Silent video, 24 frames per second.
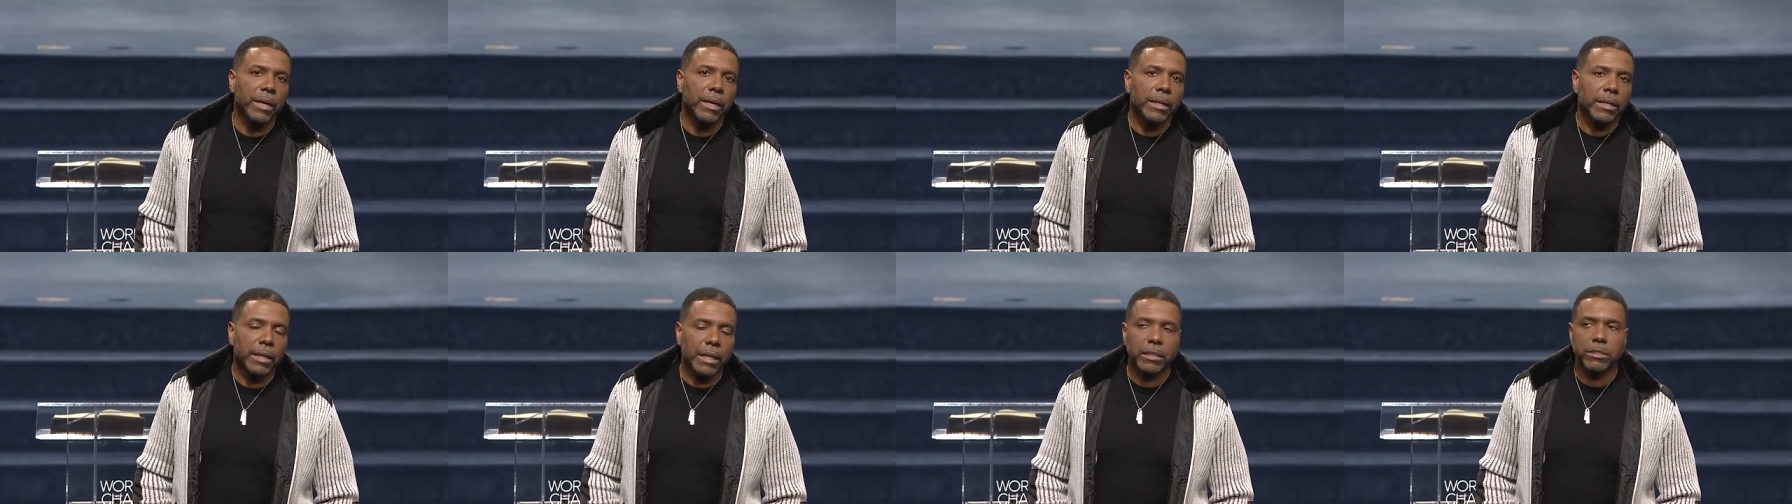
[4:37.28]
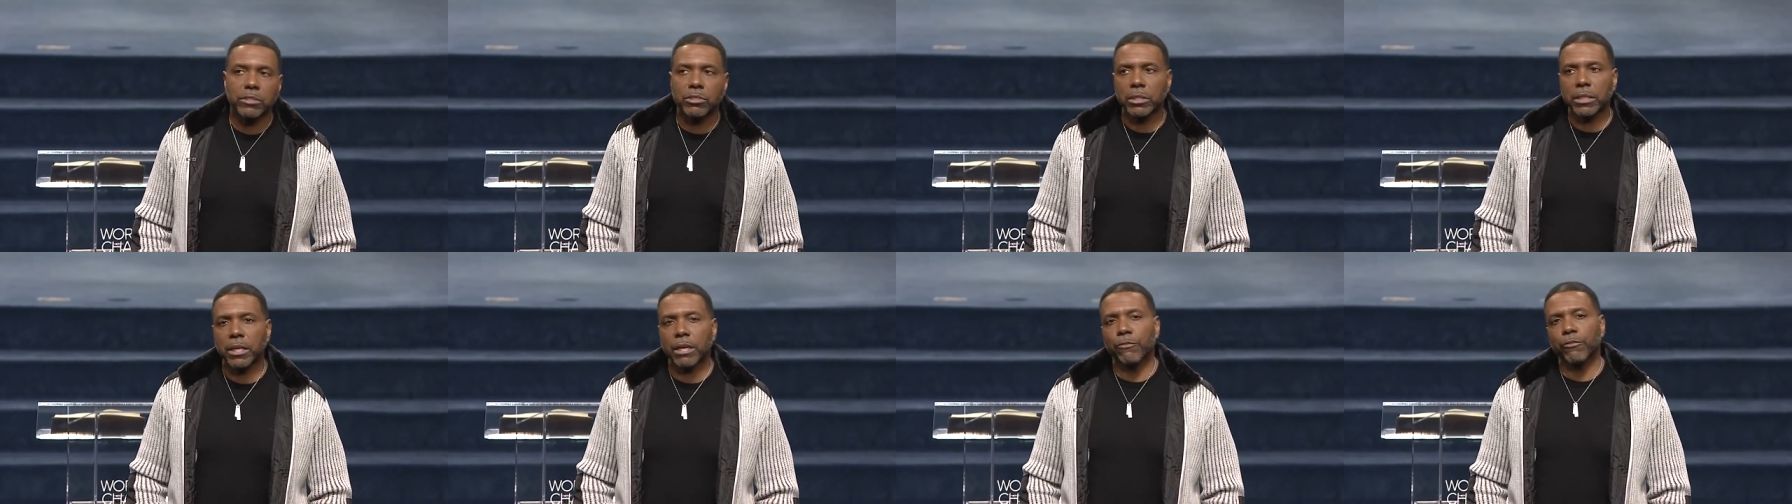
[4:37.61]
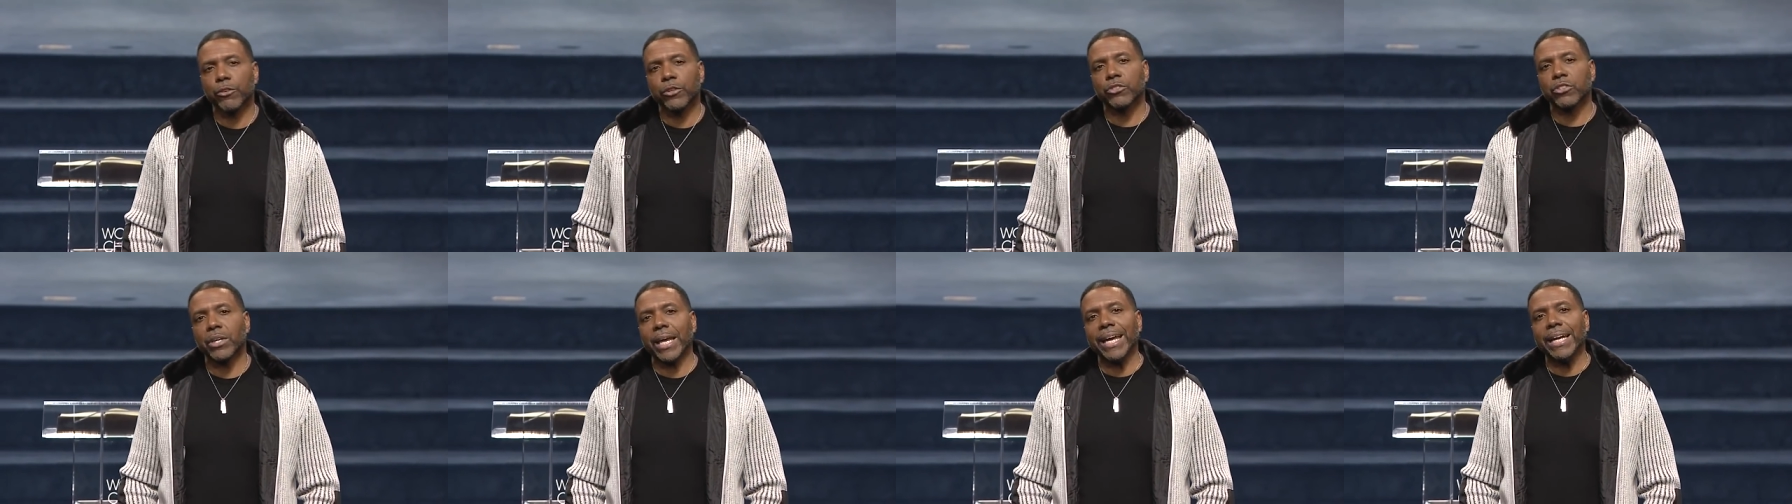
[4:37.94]
Now, let's look at
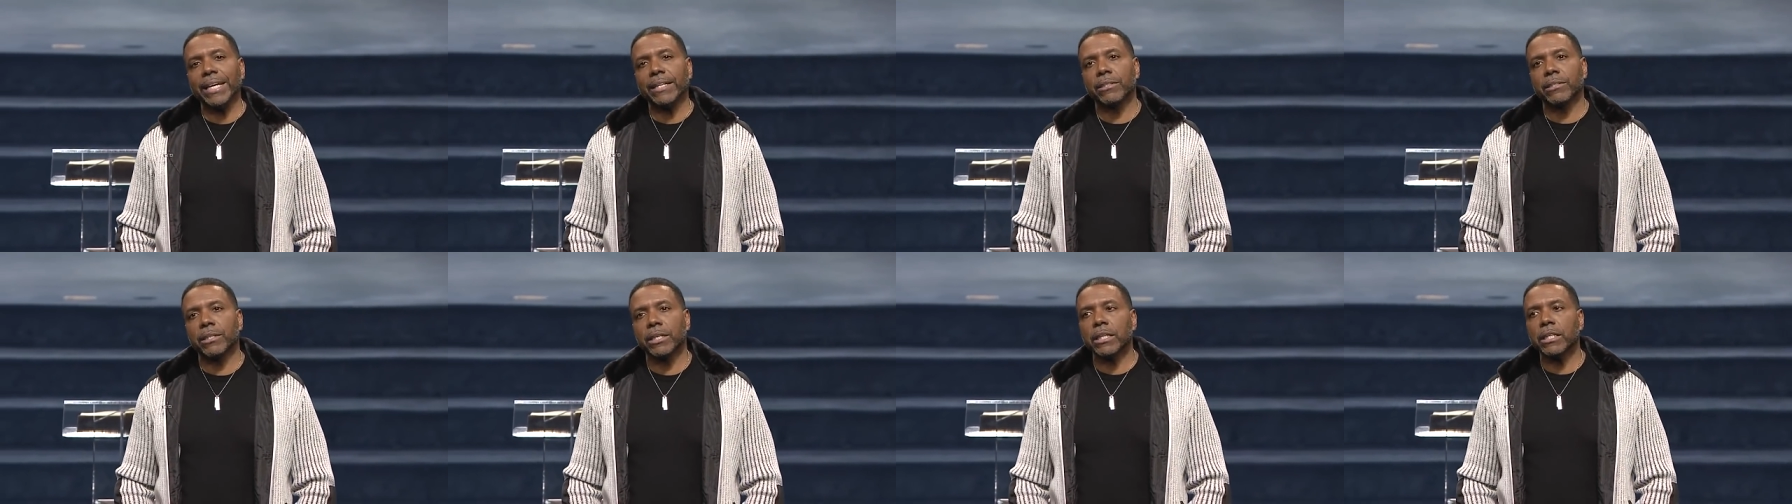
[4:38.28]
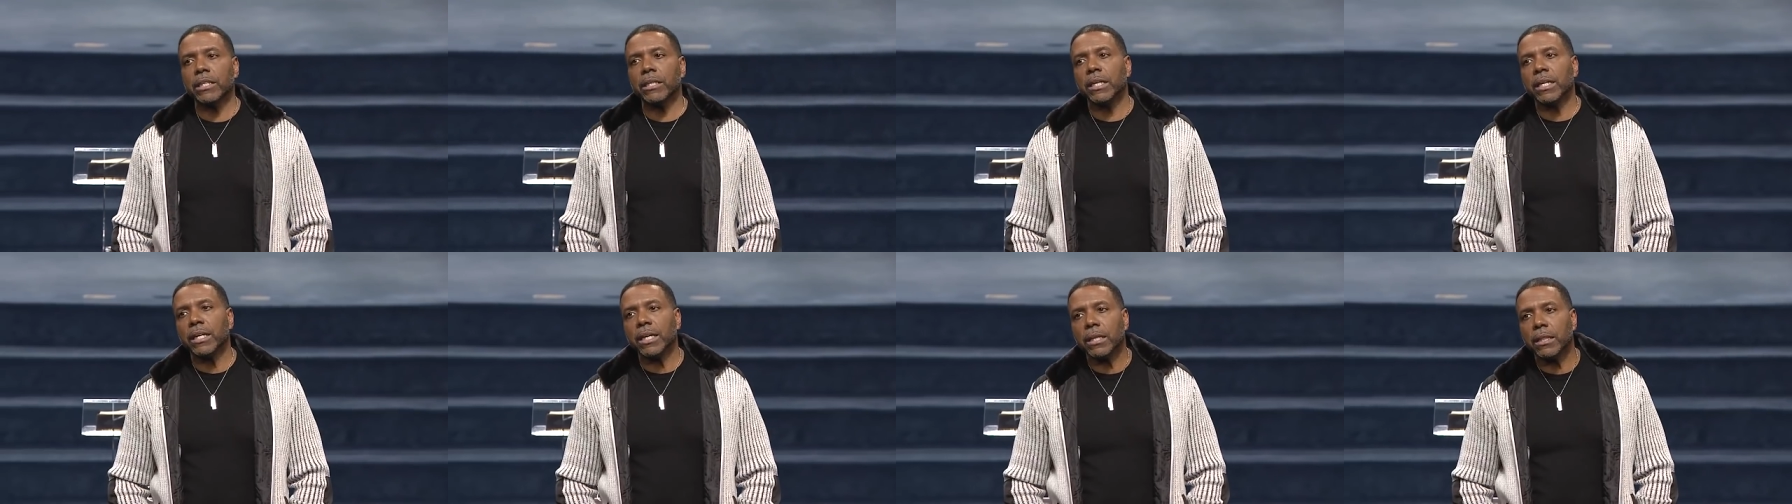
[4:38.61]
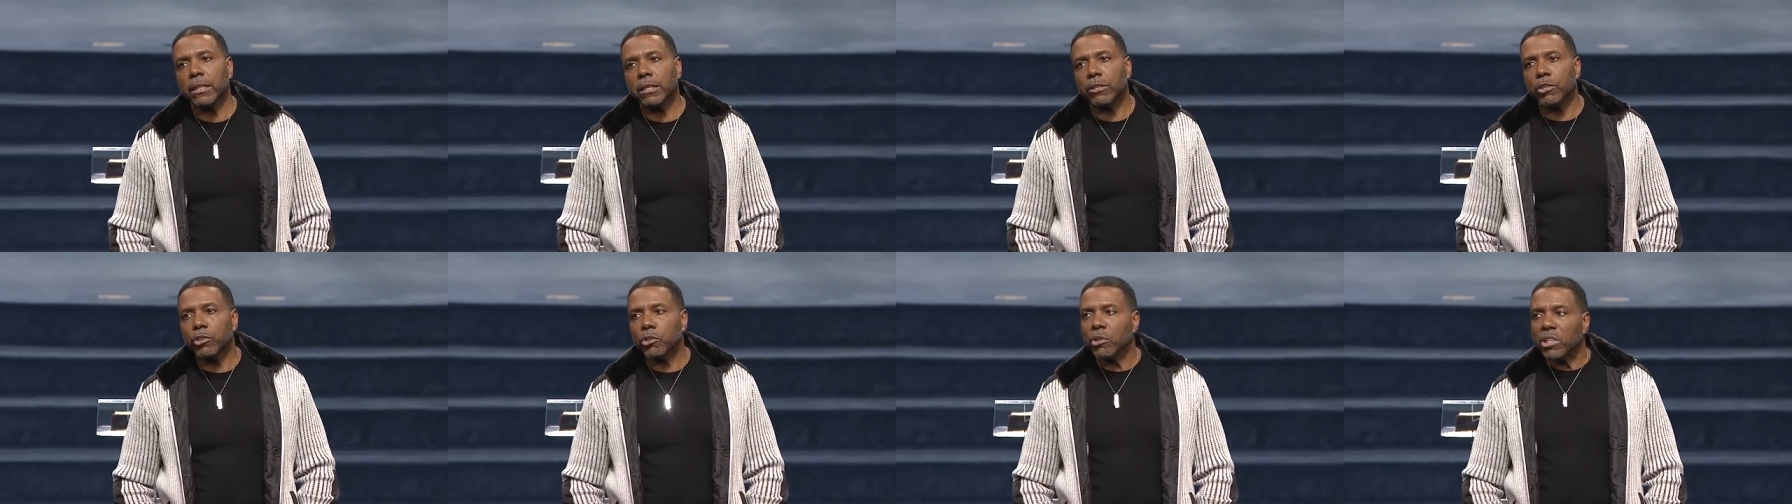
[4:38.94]
verse 18
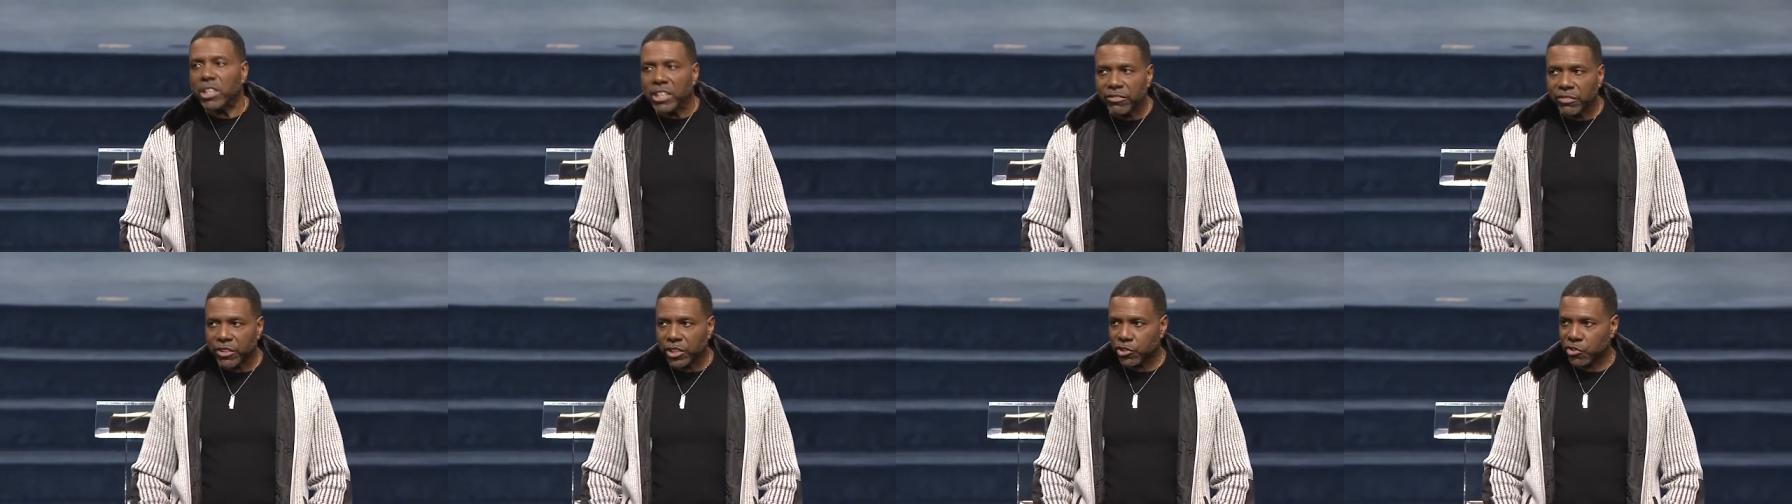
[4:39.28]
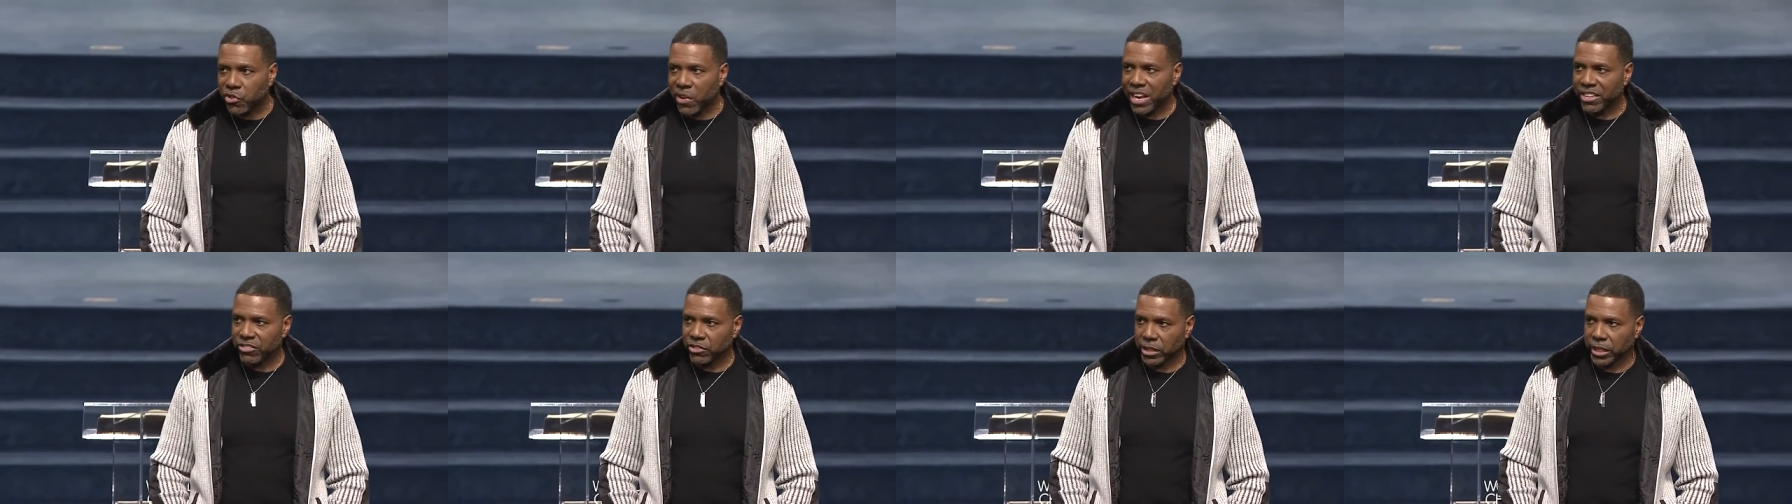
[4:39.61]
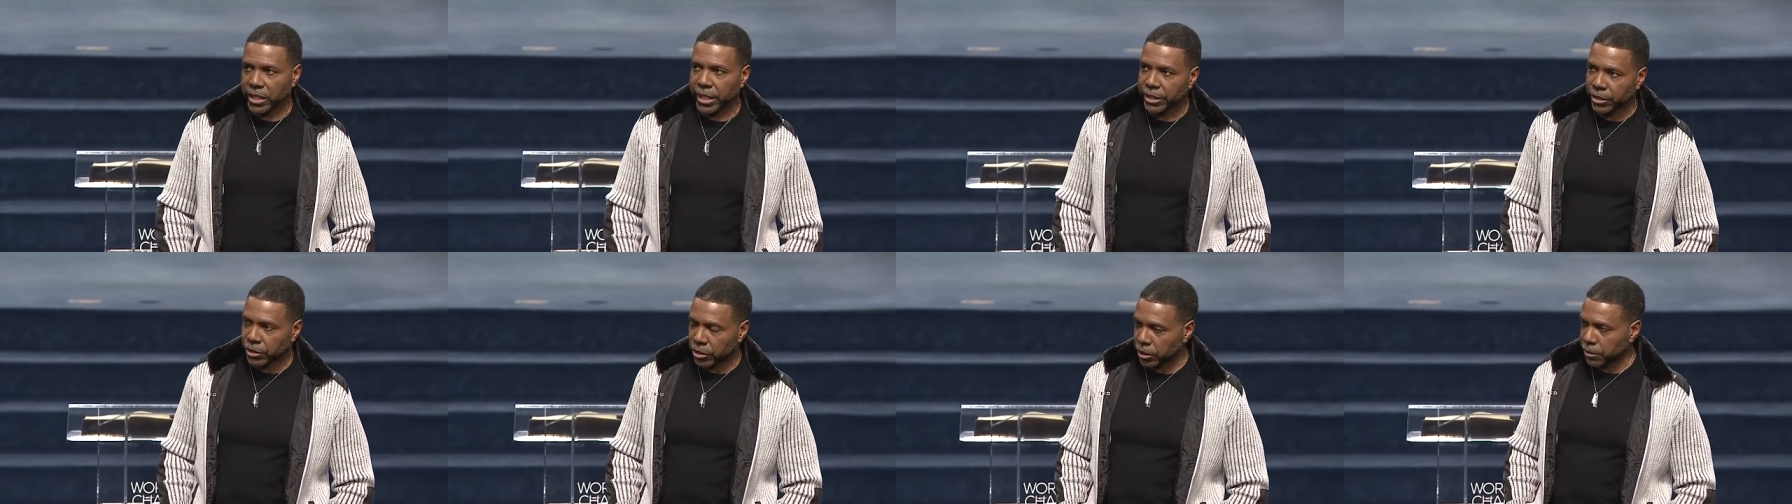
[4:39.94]
in the New Living
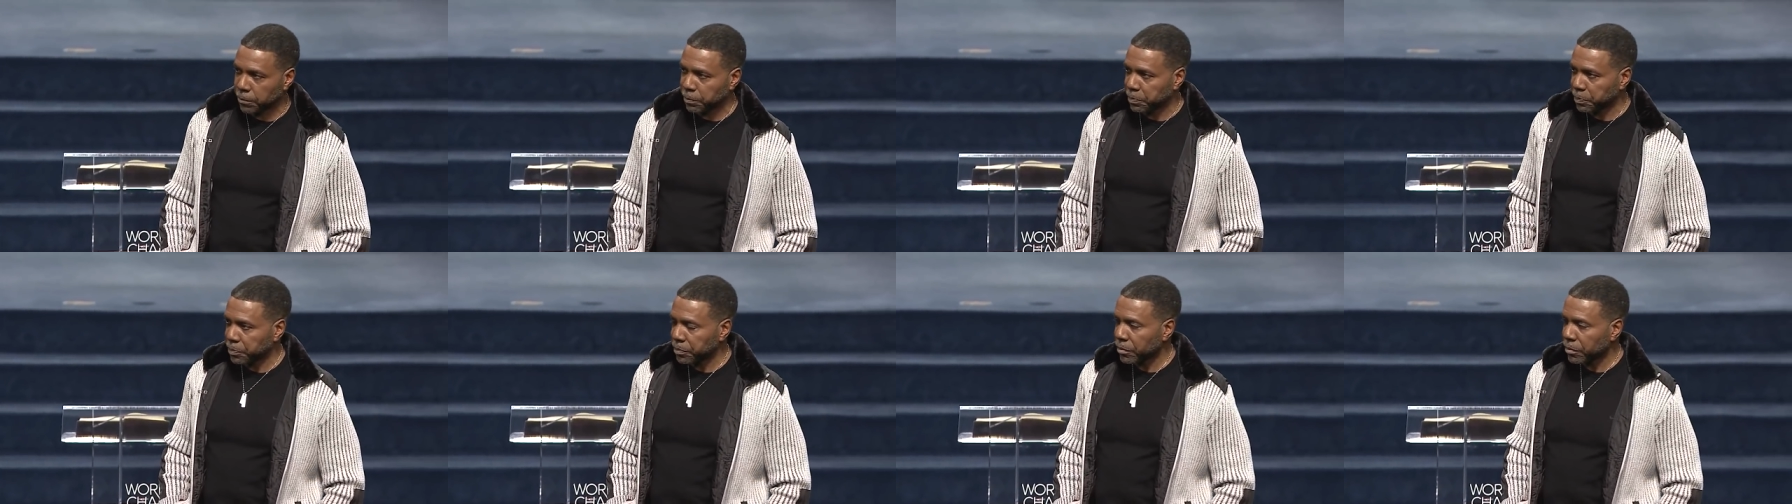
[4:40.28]
Translation.